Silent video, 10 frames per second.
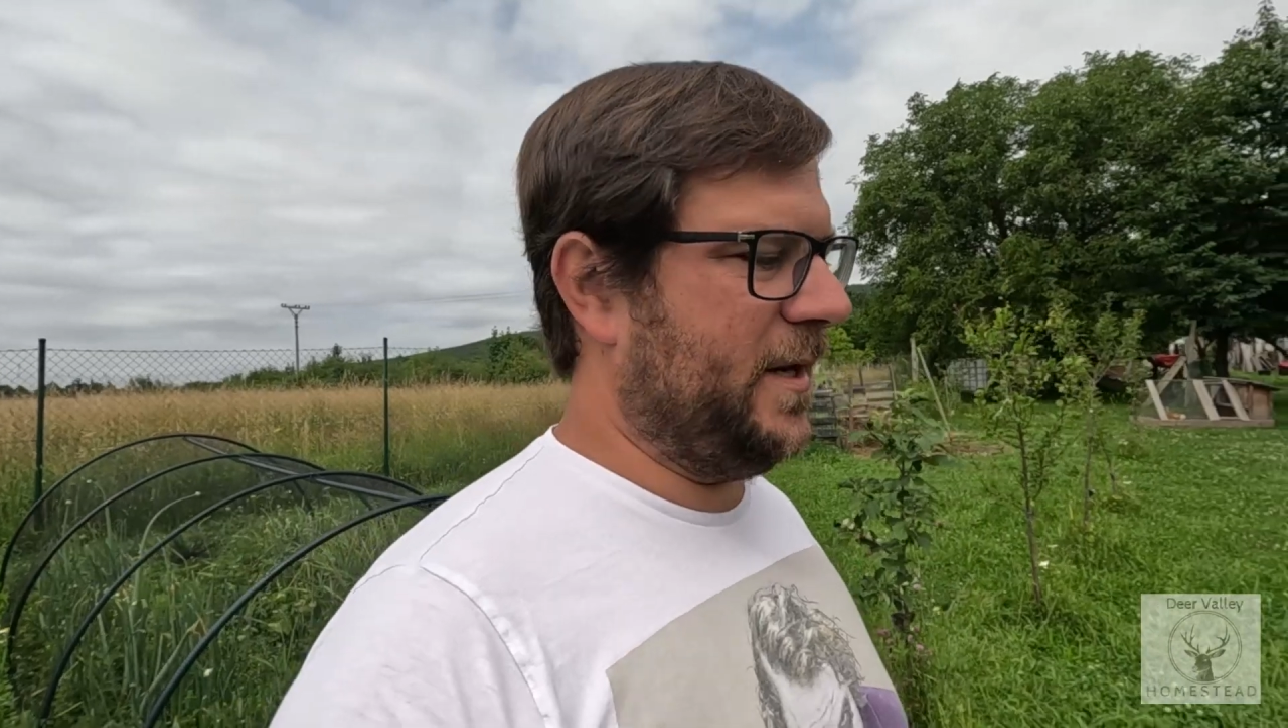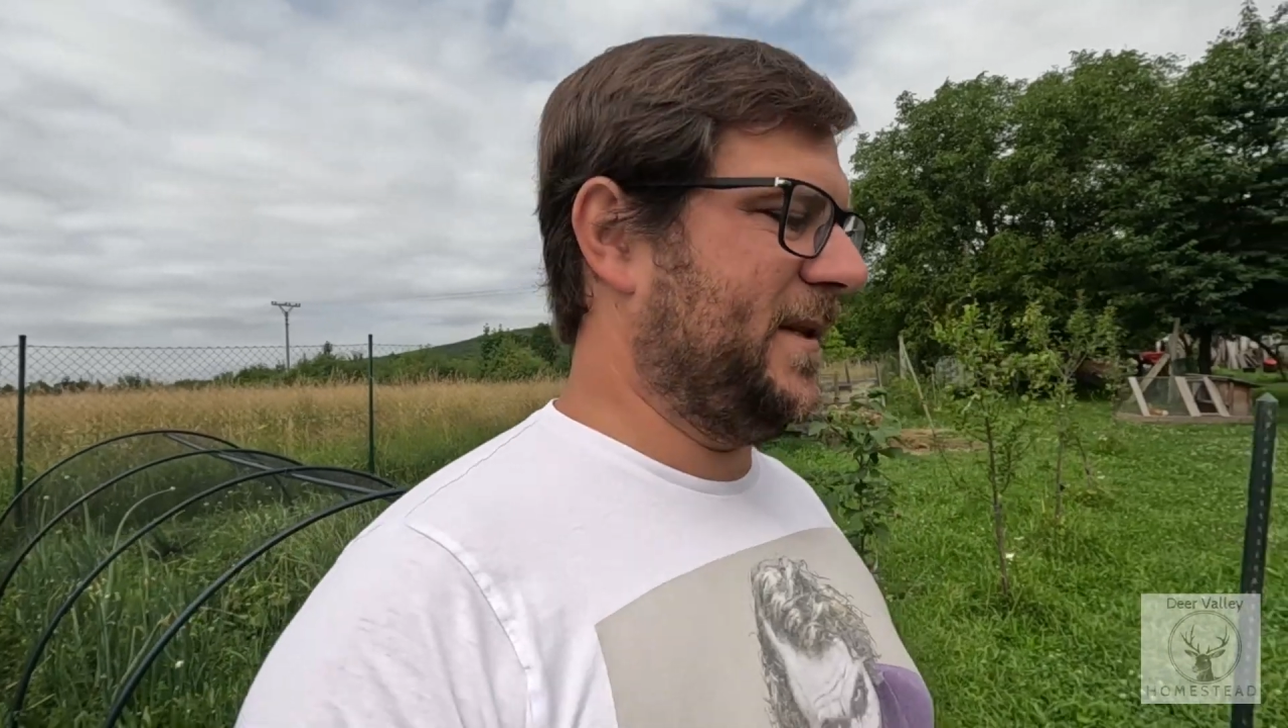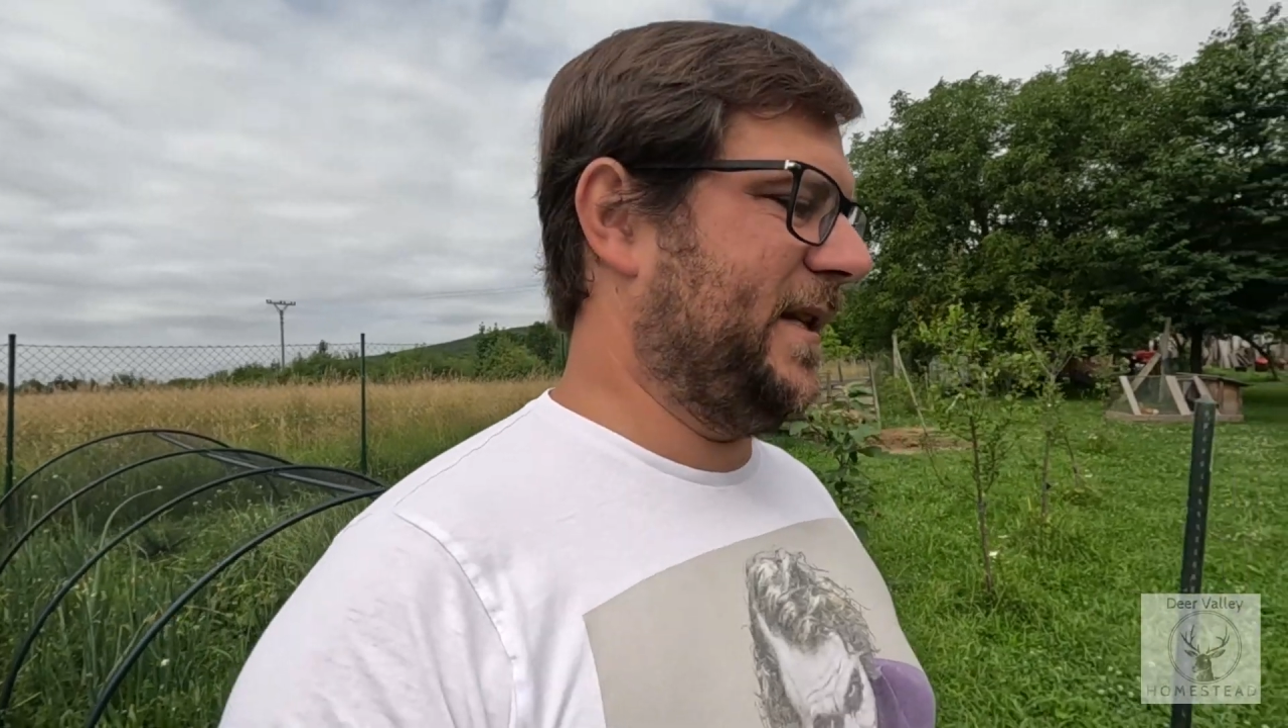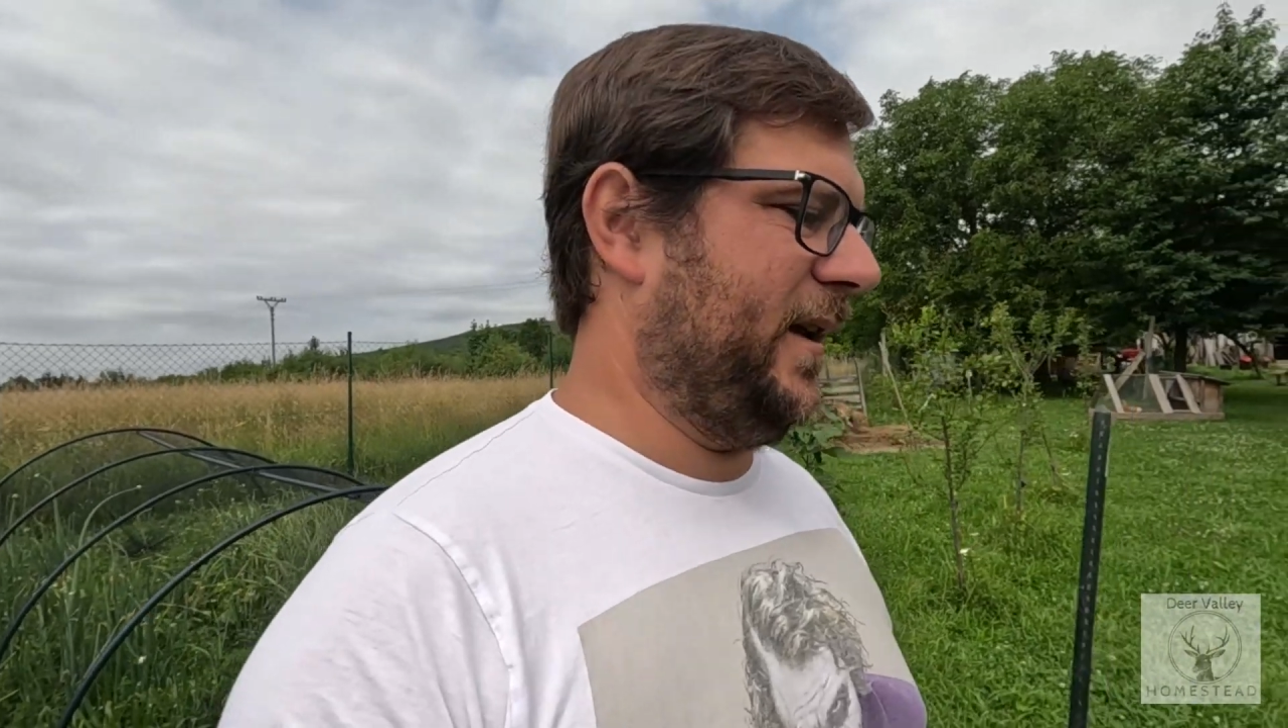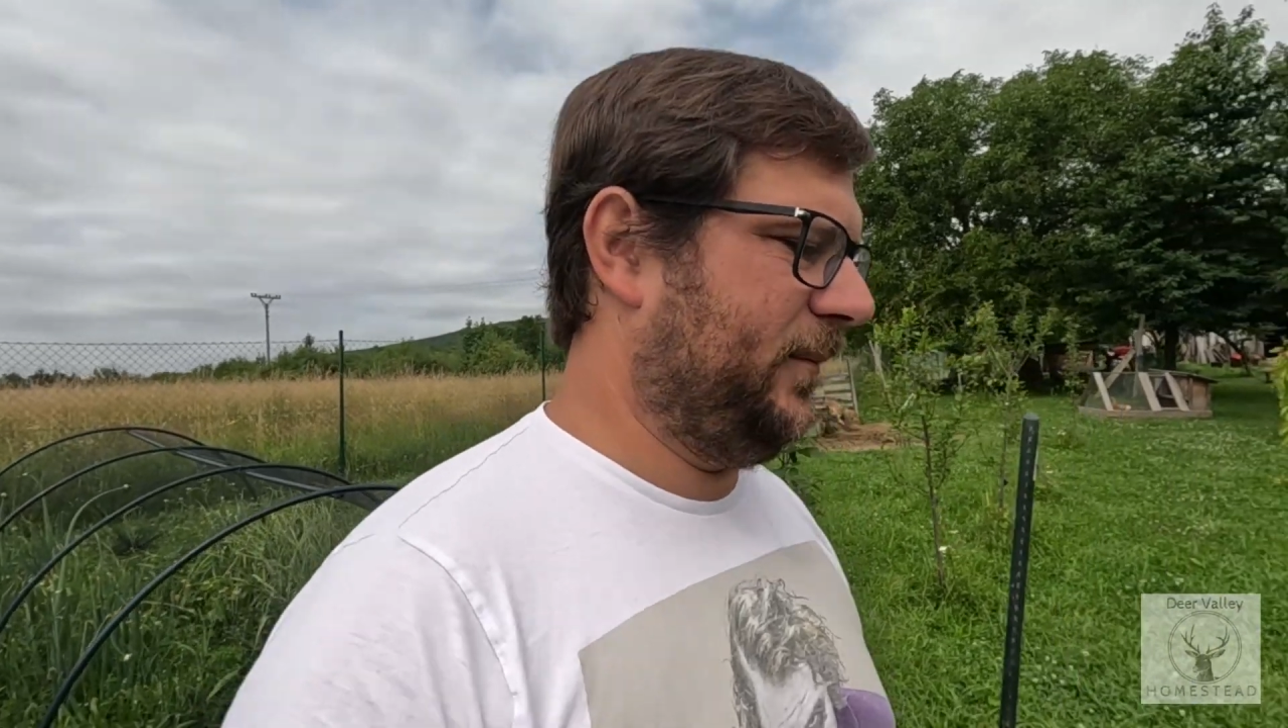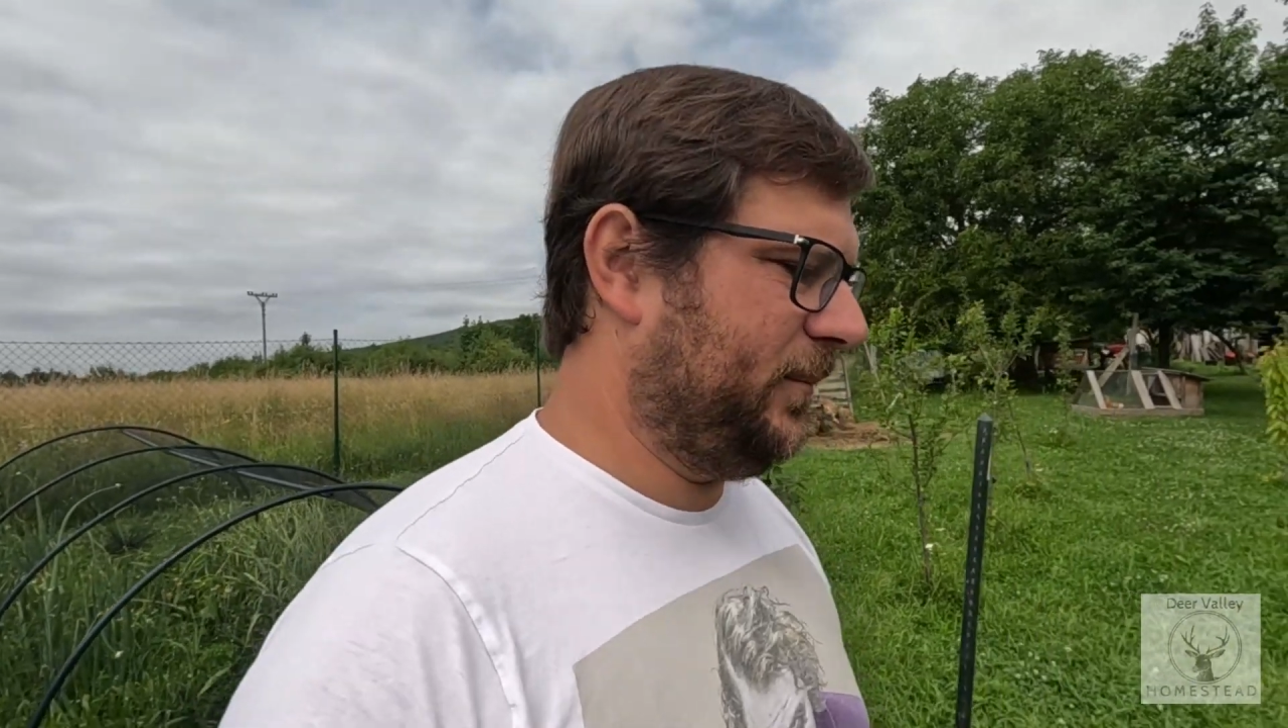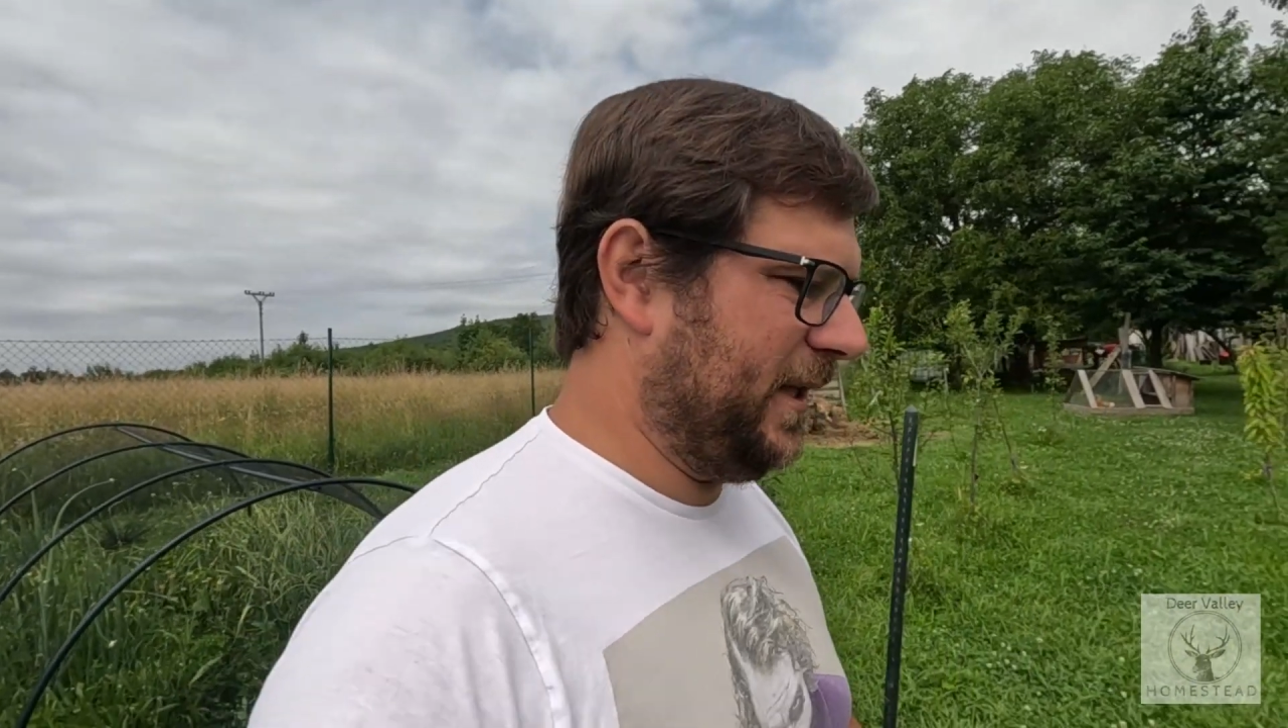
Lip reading: upset,